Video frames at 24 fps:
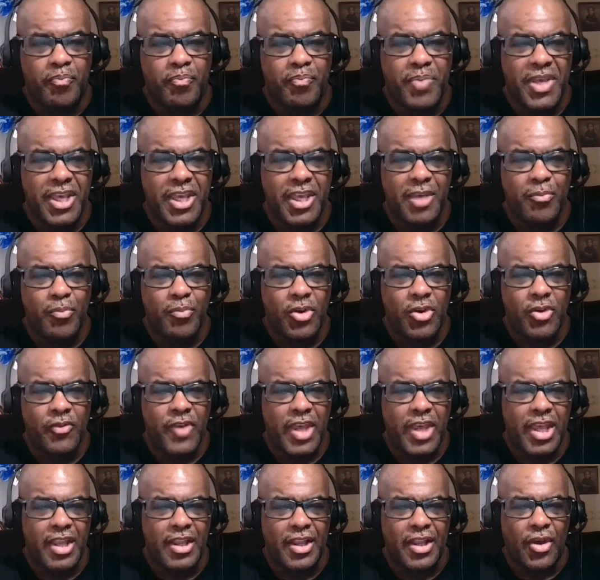
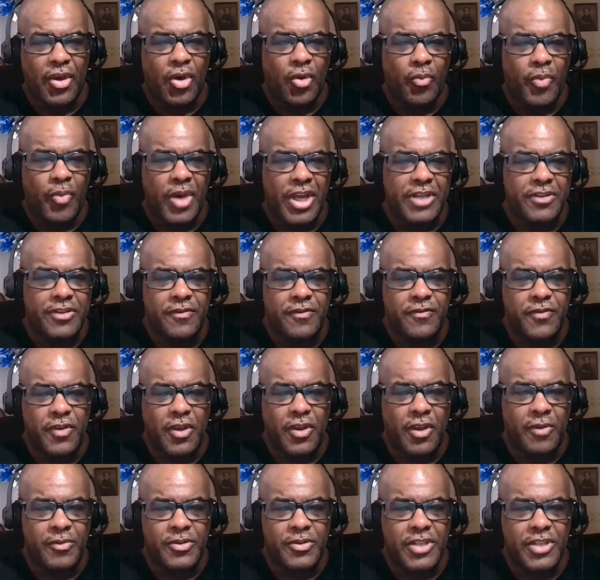B-movie, low-budget
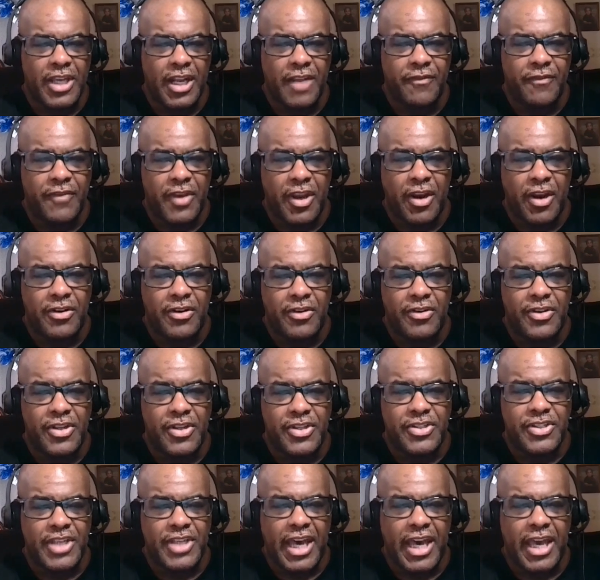films that have aired on
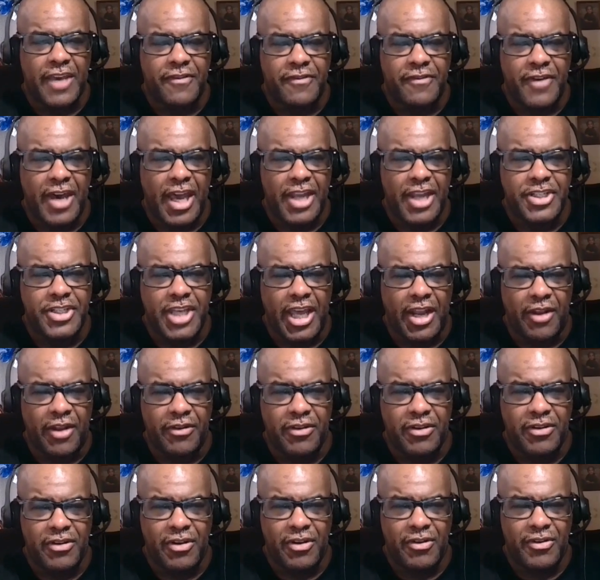the Sci-Fi
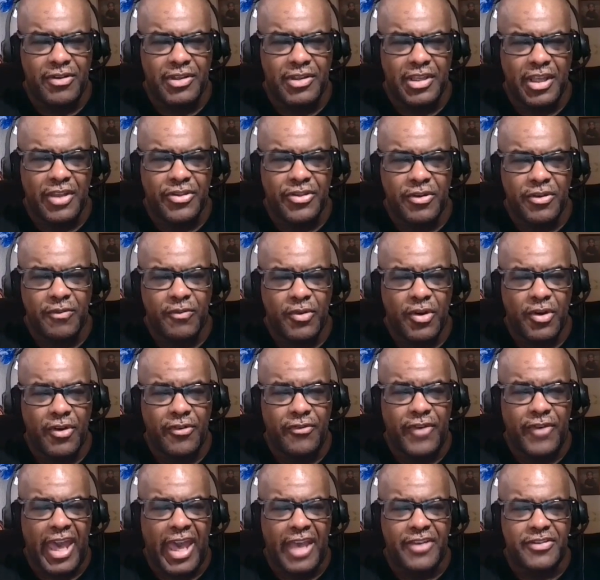Channel. Nothing real
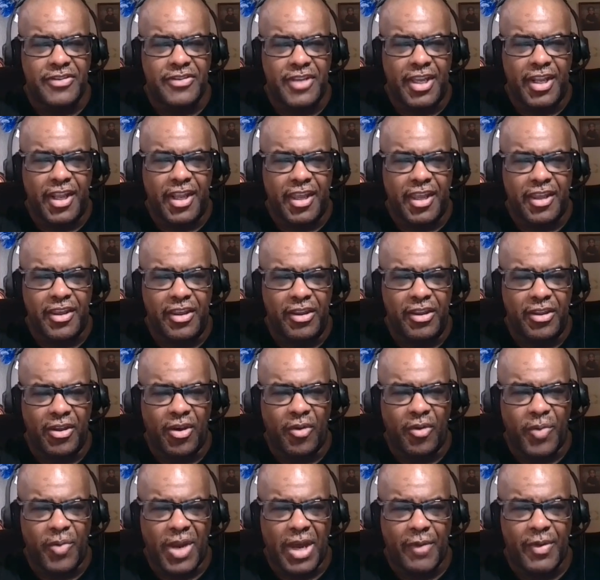fascinating,
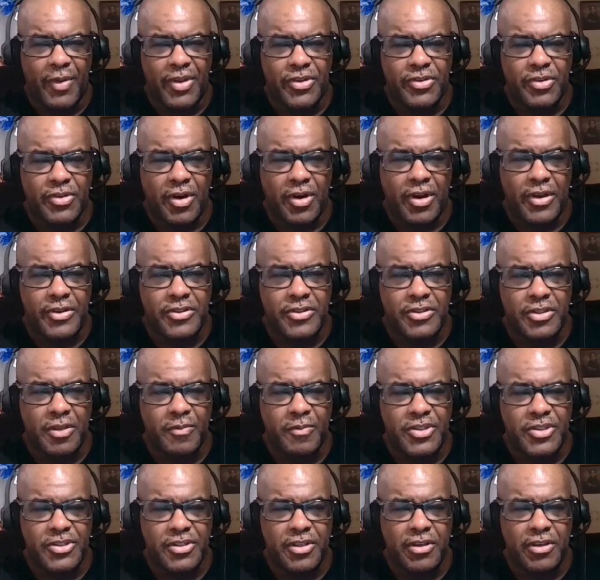probably starring
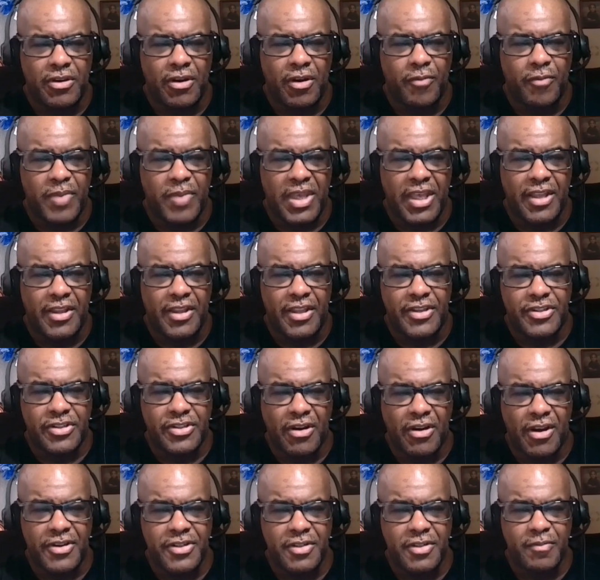some C or B-list
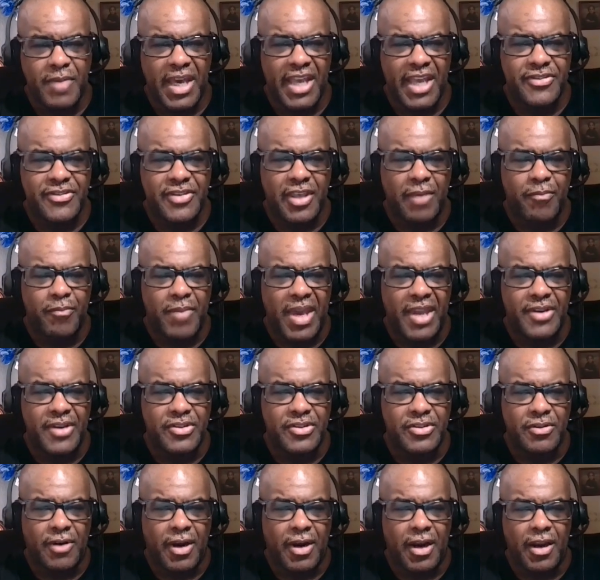stars. You might see a major
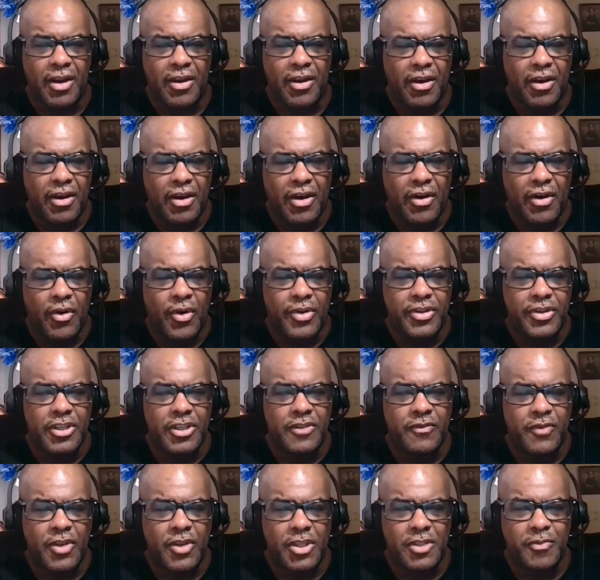star on
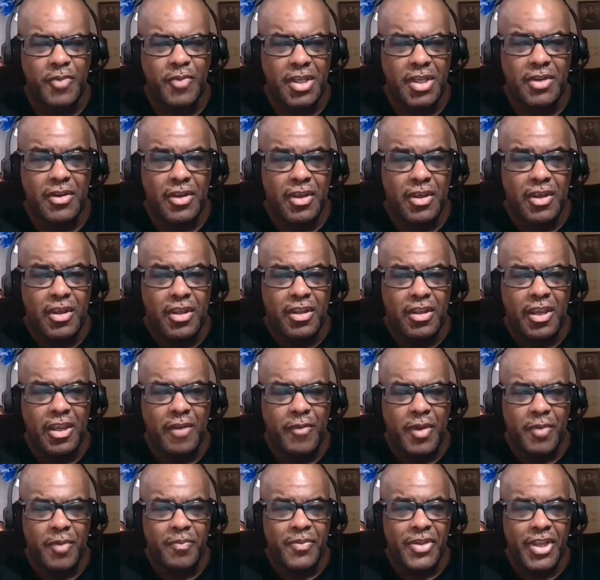these films, but there
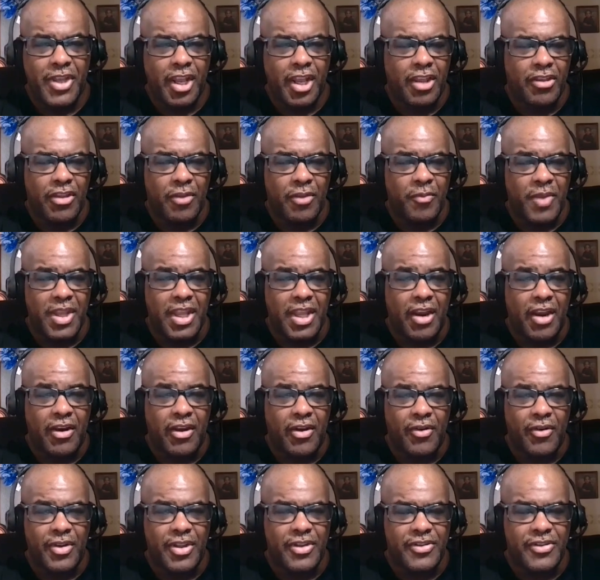have been plenty of them in
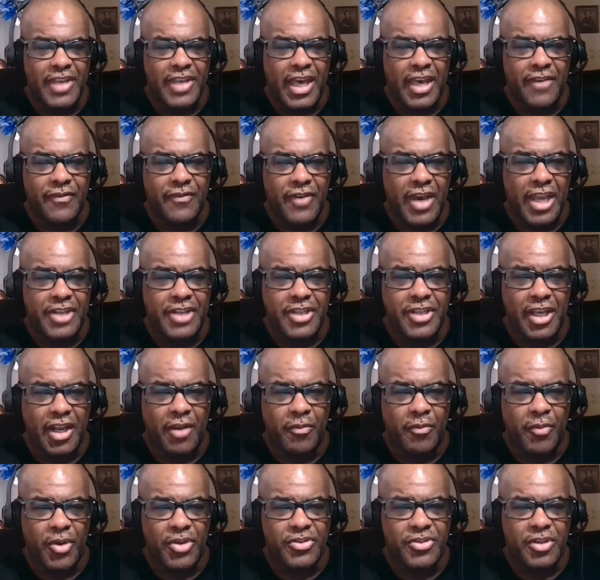airing on the Sci-Fi
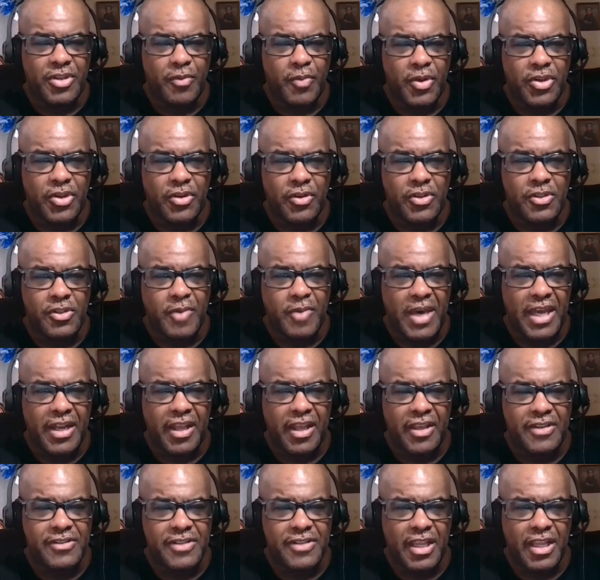Channel, mostly produced by
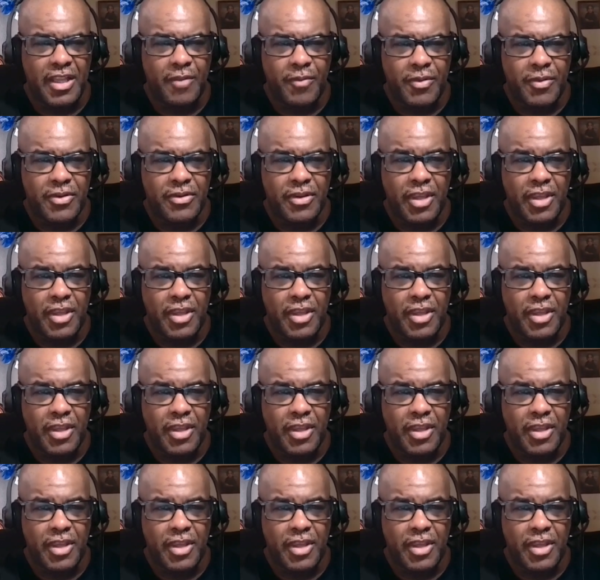the Asylum